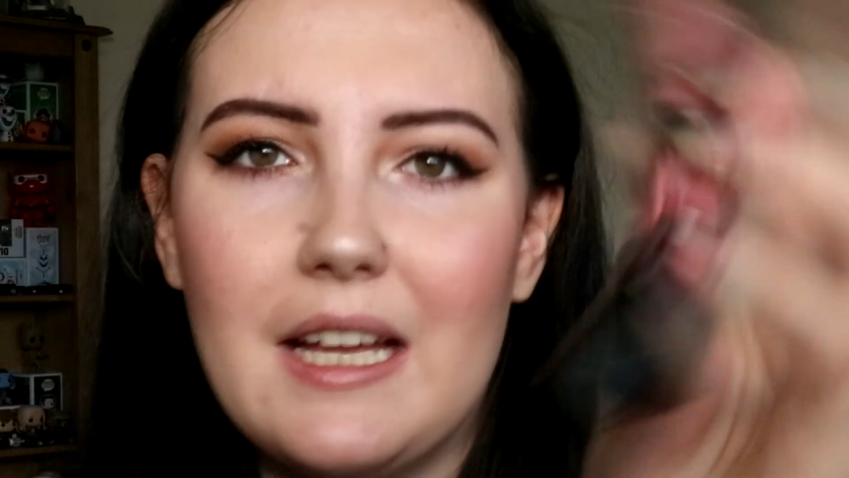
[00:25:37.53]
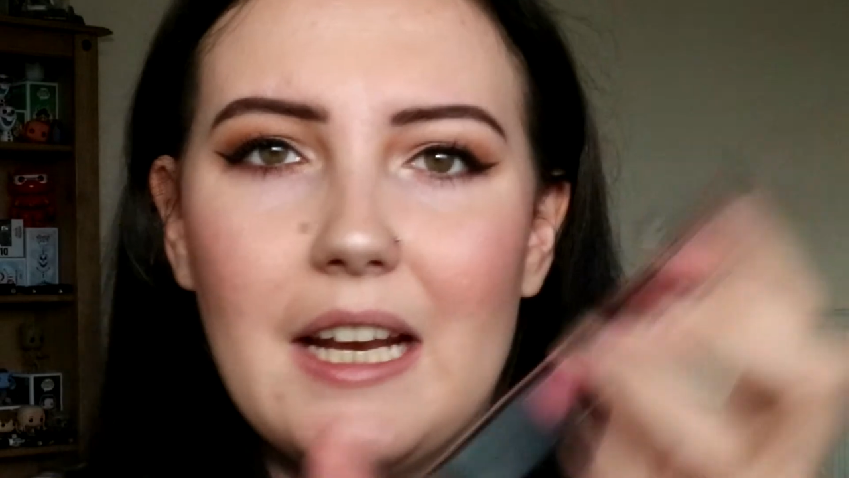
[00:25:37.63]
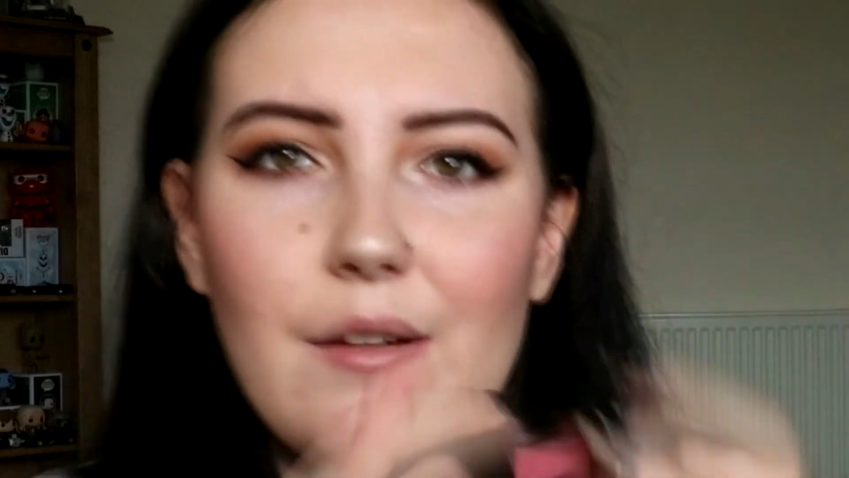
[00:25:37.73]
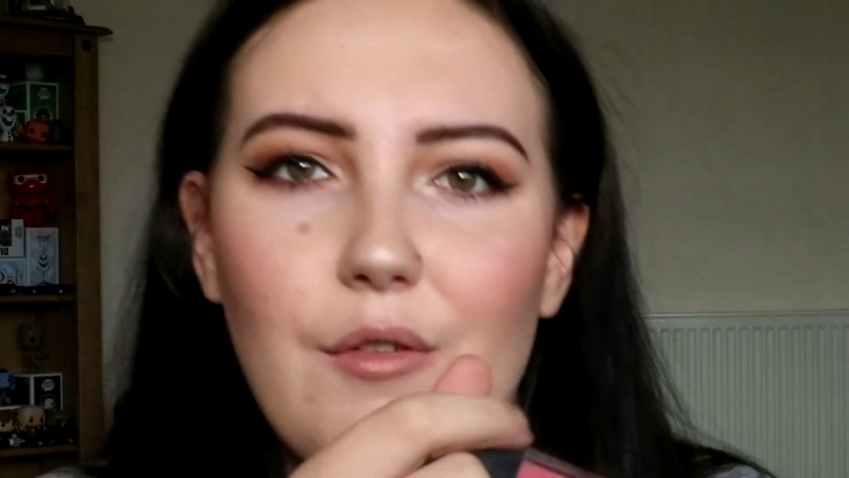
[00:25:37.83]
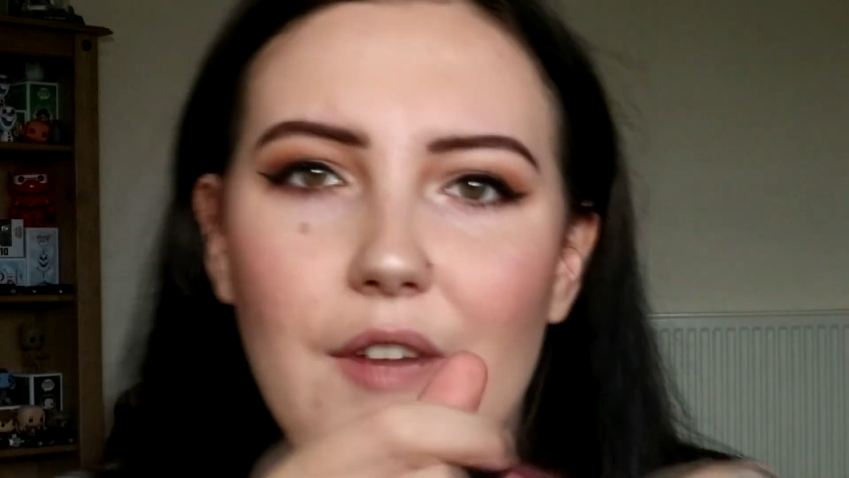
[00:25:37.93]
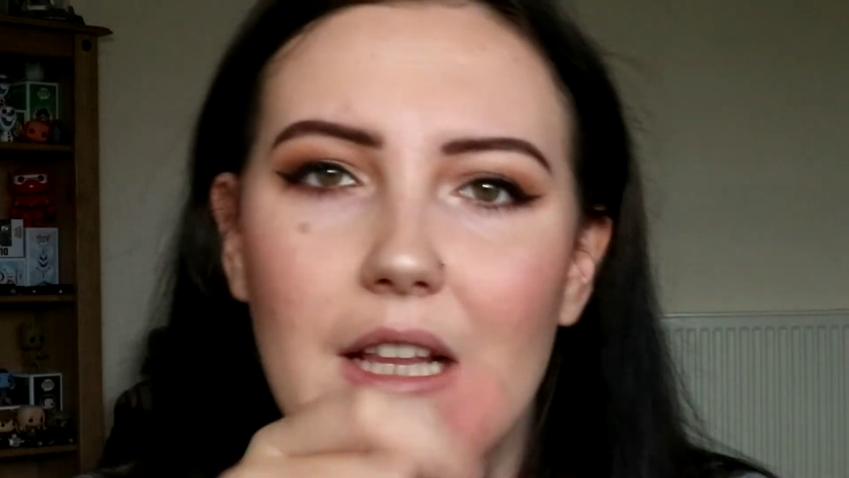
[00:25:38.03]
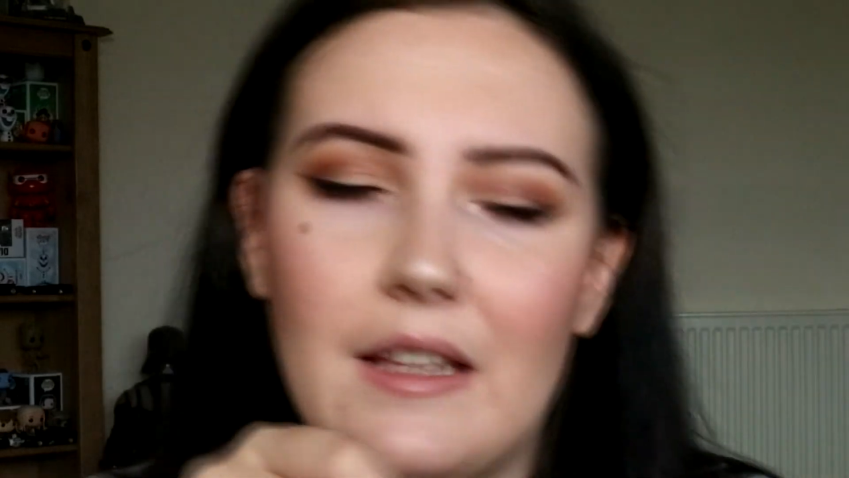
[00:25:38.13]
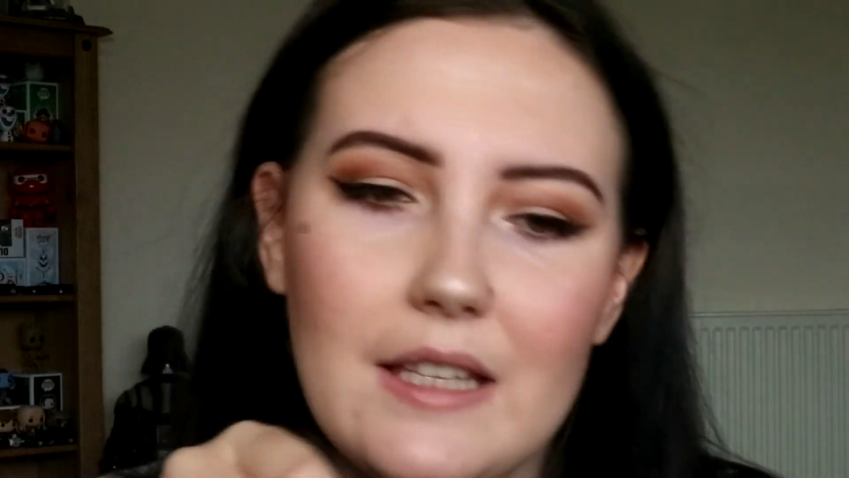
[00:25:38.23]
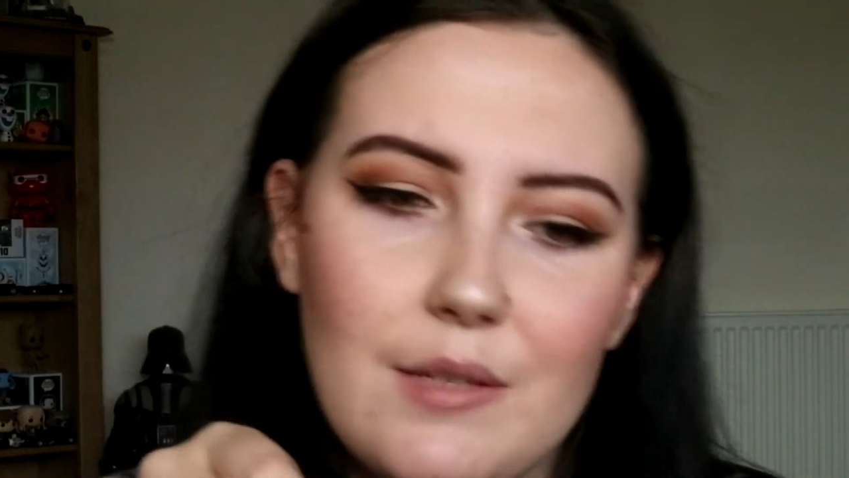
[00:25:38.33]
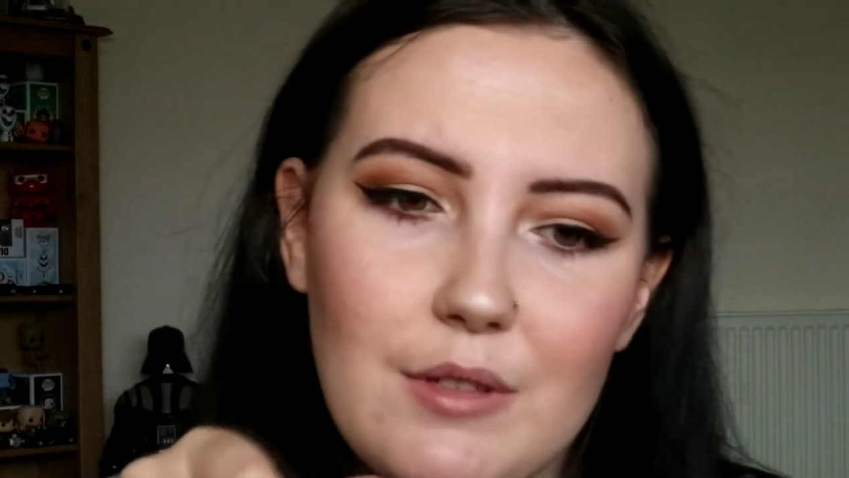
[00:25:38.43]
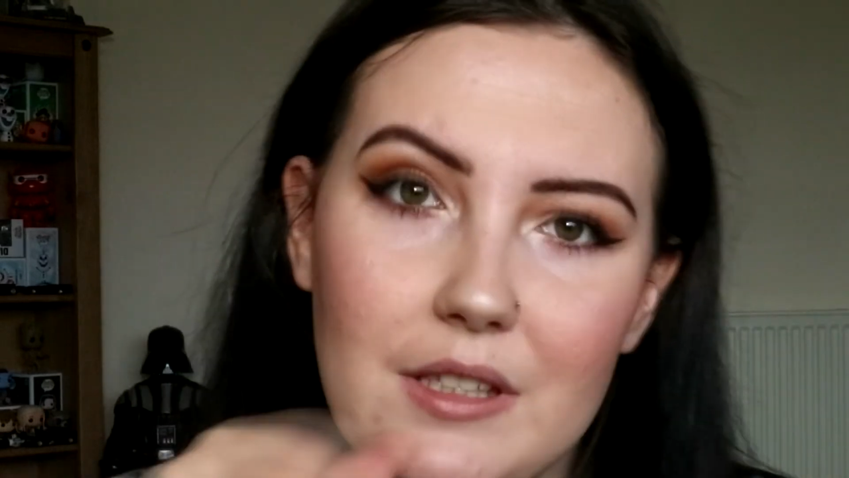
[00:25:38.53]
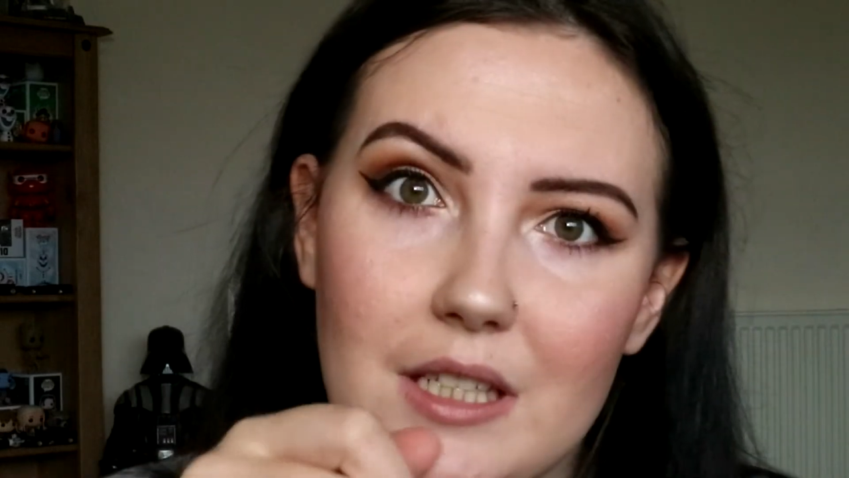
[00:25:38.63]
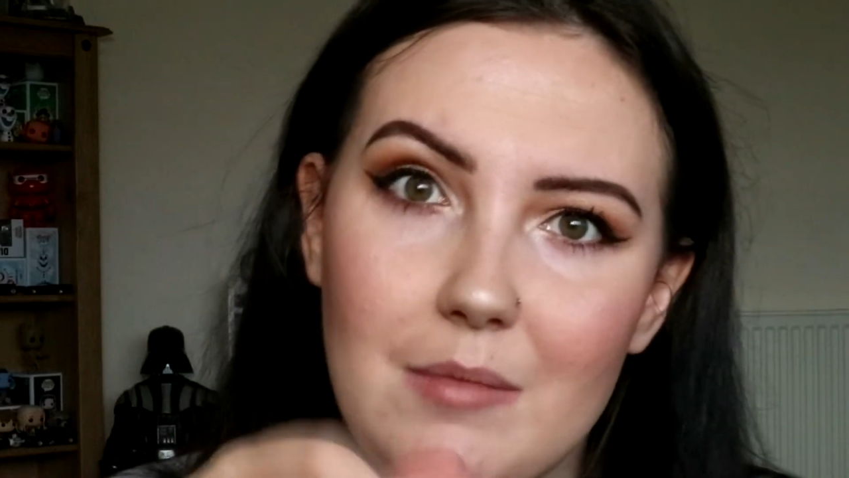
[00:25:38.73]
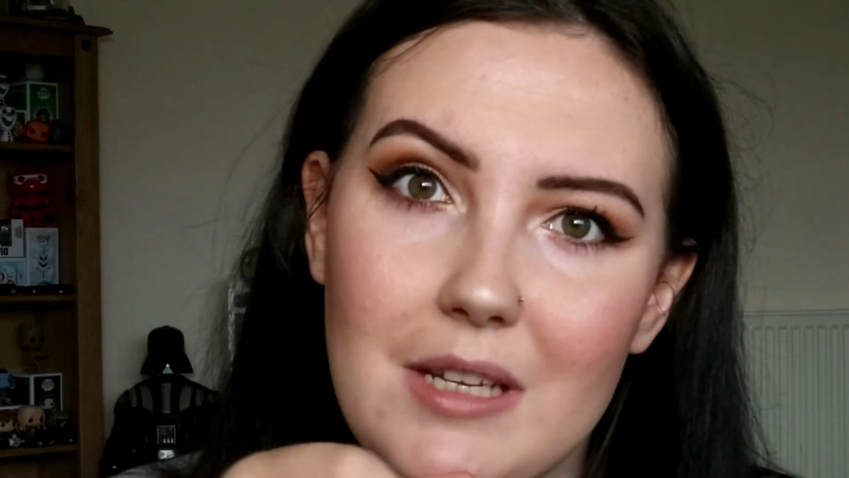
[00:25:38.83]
and I have a feeling this one's going to